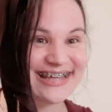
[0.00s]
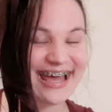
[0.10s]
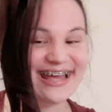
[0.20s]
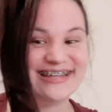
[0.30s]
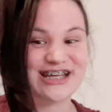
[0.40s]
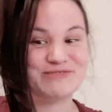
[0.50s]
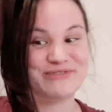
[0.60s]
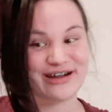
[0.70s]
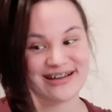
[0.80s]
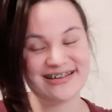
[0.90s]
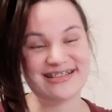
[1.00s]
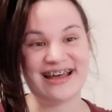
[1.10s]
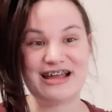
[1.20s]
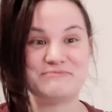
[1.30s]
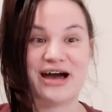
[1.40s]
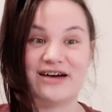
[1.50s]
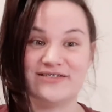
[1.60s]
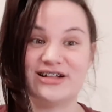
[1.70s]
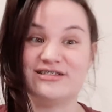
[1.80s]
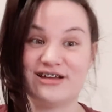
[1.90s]
And I'm not gonna lie, I'm
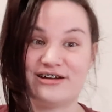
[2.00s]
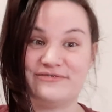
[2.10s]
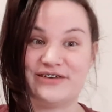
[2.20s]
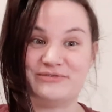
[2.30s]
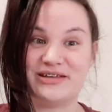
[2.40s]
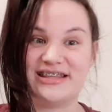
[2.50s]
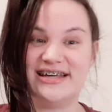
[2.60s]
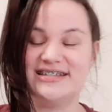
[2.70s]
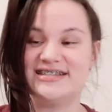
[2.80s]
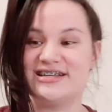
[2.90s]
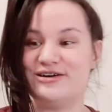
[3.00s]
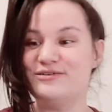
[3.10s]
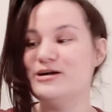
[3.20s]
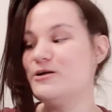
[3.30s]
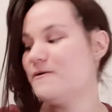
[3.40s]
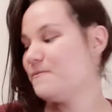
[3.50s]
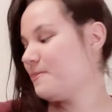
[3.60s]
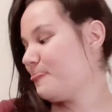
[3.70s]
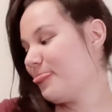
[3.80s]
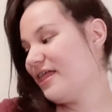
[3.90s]
having a lot of fun with it. So
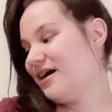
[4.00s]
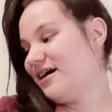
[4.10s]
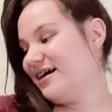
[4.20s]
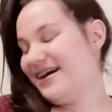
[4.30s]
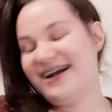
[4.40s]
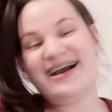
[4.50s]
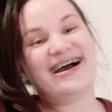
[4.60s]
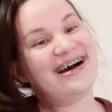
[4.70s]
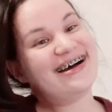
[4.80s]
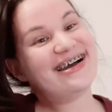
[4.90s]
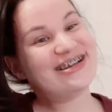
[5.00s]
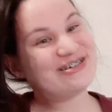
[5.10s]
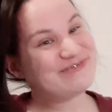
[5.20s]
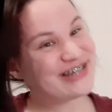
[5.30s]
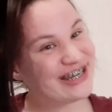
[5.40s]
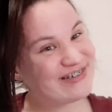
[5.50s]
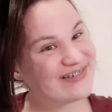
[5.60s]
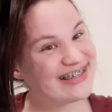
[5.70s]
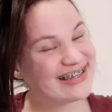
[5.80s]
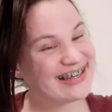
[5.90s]
I hope you're
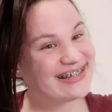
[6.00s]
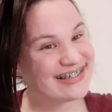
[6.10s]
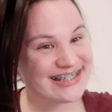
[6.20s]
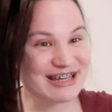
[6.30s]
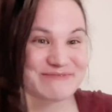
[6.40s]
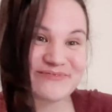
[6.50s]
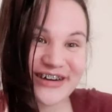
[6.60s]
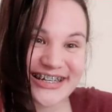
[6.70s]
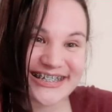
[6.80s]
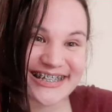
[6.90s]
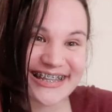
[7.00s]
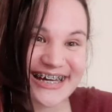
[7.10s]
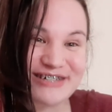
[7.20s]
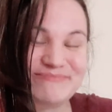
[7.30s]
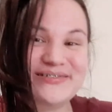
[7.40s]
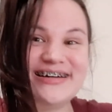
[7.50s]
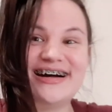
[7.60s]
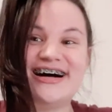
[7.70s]
having a good time watching them.